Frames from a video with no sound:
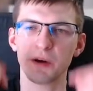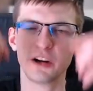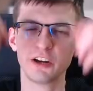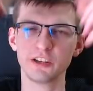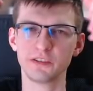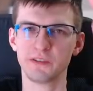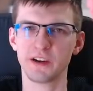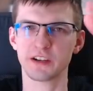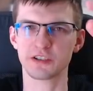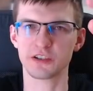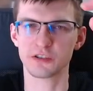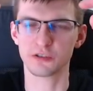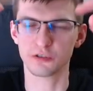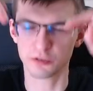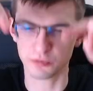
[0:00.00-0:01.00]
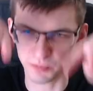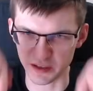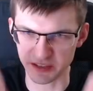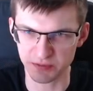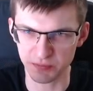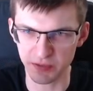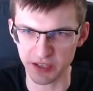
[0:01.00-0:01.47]
parent function could
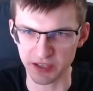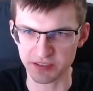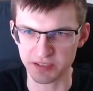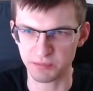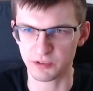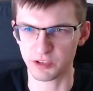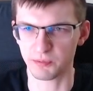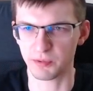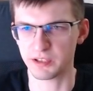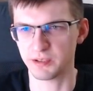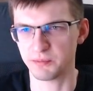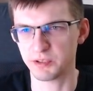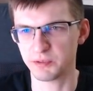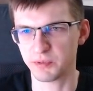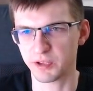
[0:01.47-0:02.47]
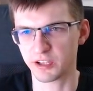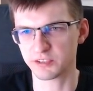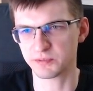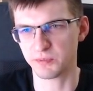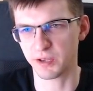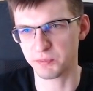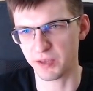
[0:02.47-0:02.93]
pass me some global limit because
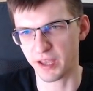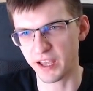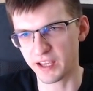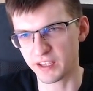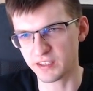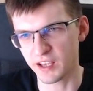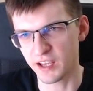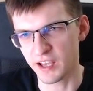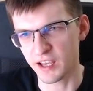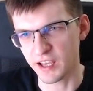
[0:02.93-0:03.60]
maybe eight